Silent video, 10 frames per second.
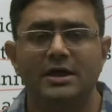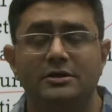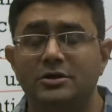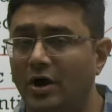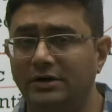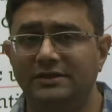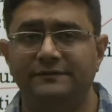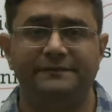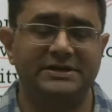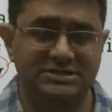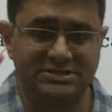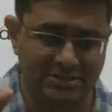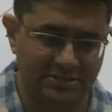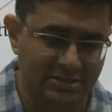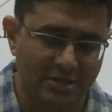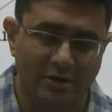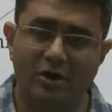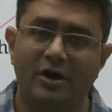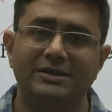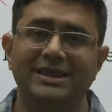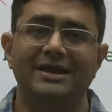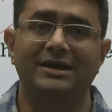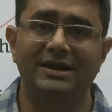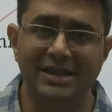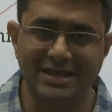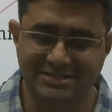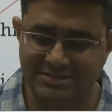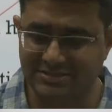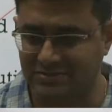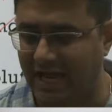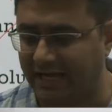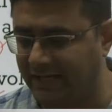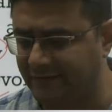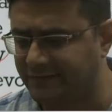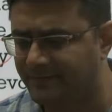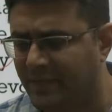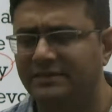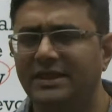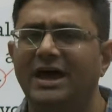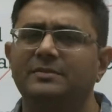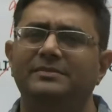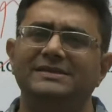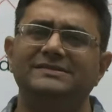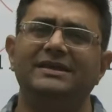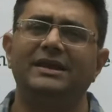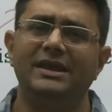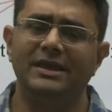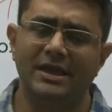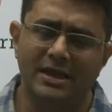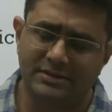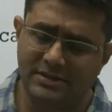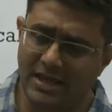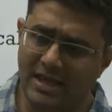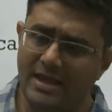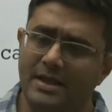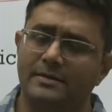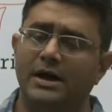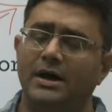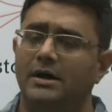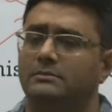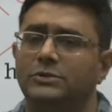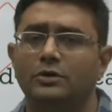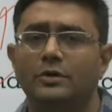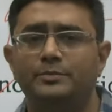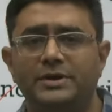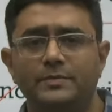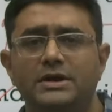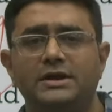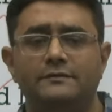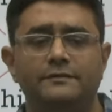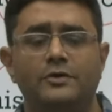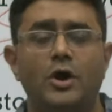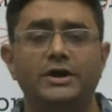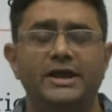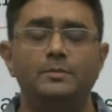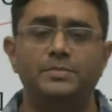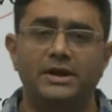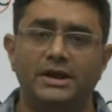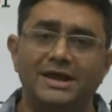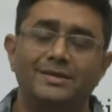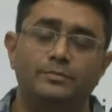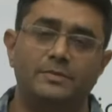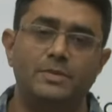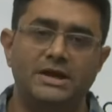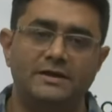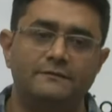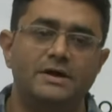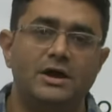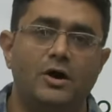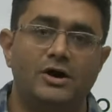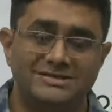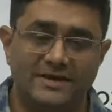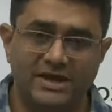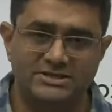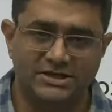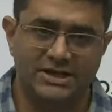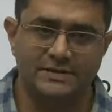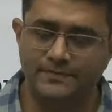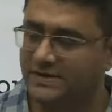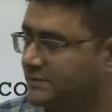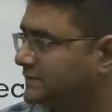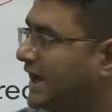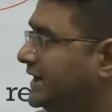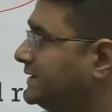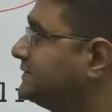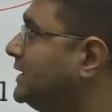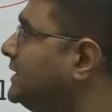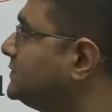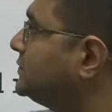not the first or the earliest societies. They are basically the primitive, contemporary primitive or savagery societies. So